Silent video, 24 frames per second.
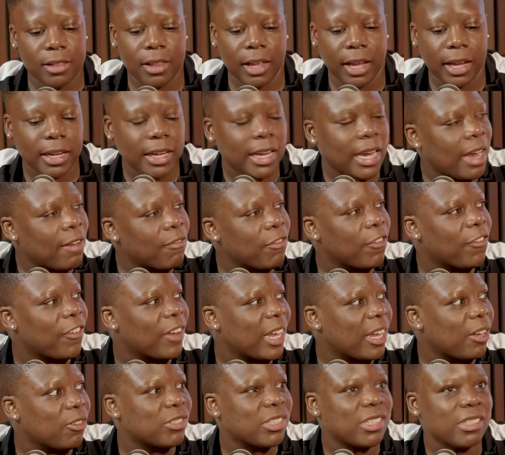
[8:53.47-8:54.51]
Like,
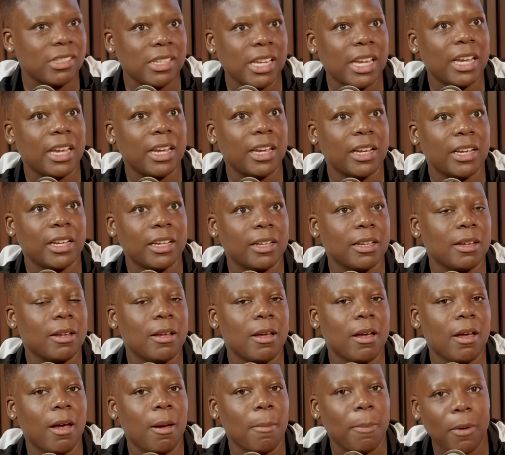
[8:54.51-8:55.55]
everything else is there
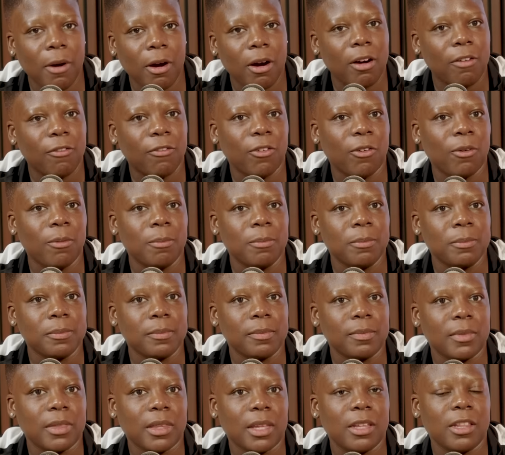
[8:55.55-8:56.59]
apart from
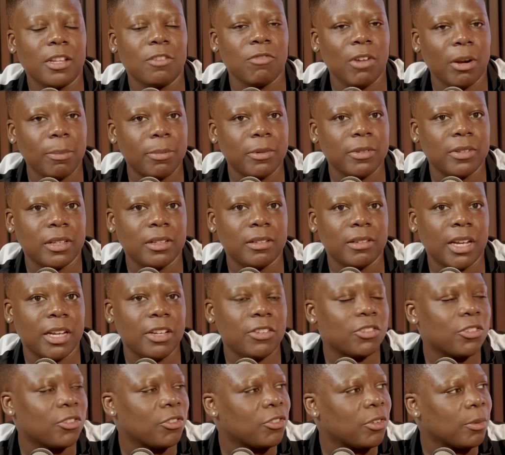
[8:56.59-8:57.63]
the
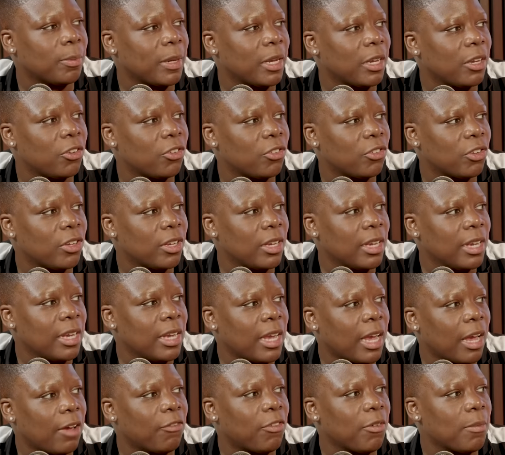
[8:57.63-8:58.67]
representation on the pitch.
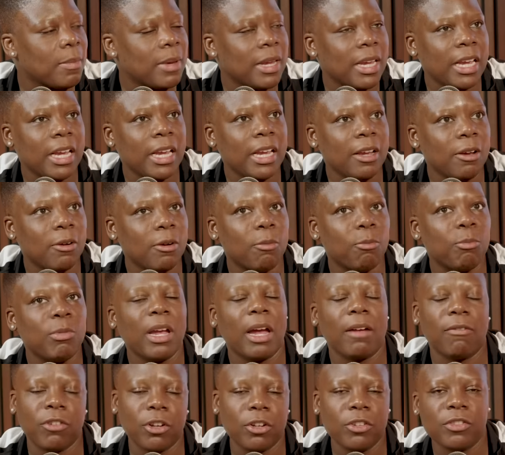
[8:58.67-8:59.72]
And for me,
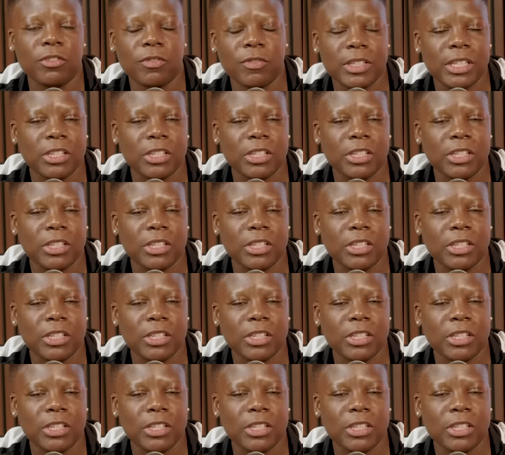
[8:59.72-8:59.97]
we have loads of